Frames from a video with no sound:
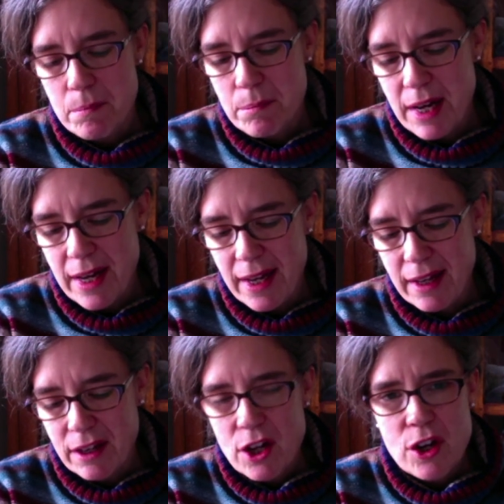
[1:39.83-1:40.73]

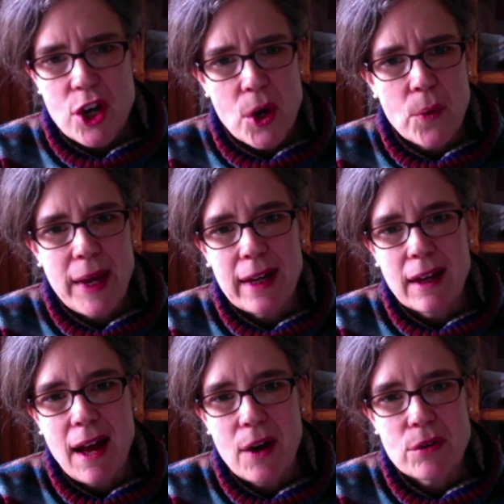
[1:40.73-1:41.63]
by knowing
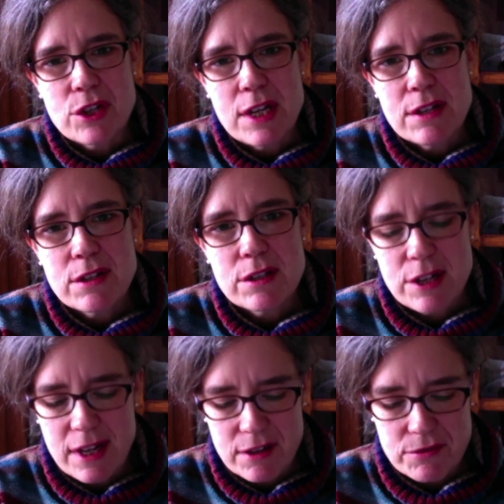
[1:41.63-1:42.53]
how Jesus
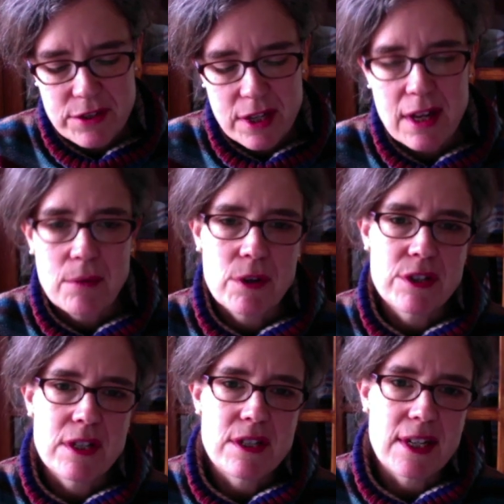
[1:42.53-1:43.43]
lived and what he
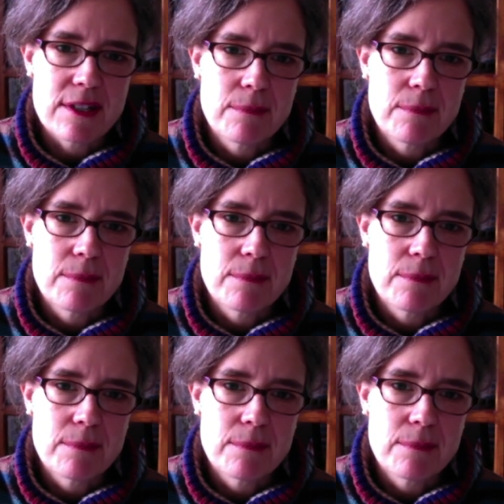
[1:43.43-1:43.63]
did.